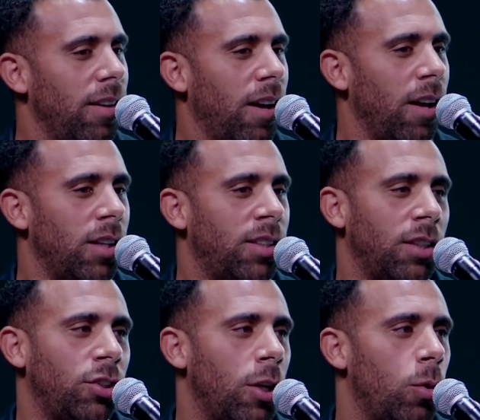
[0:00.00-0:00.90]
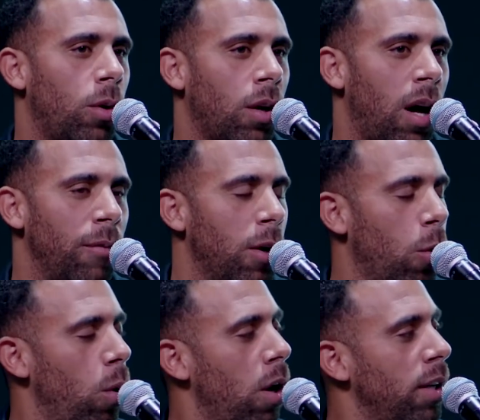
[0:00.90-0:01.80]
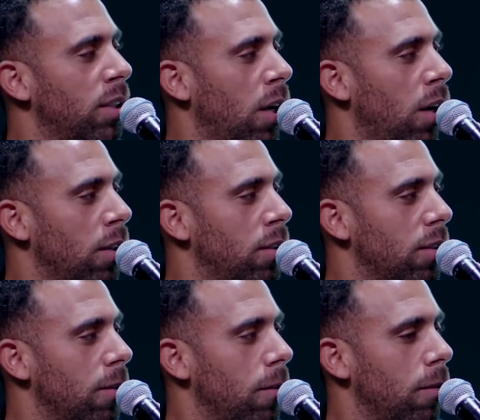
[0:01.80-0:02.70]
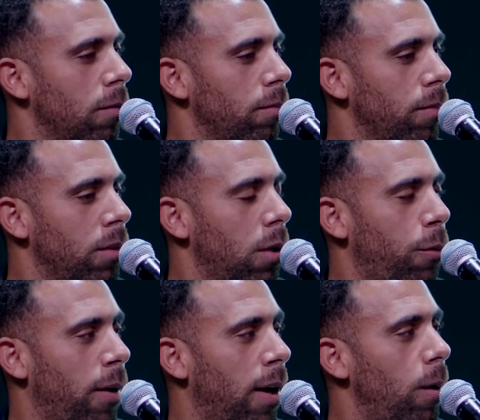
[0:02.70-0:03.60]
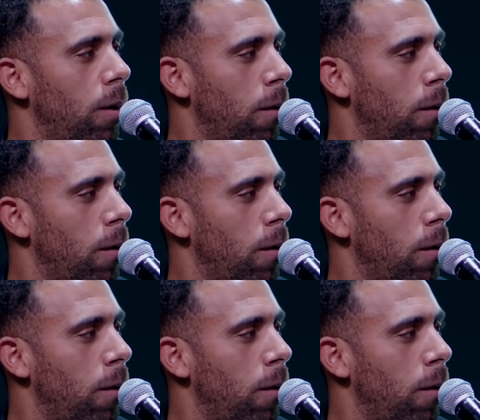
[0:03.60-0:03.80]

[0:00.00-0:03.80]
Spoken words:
And I said, you know what? I've not worked this hard to foul.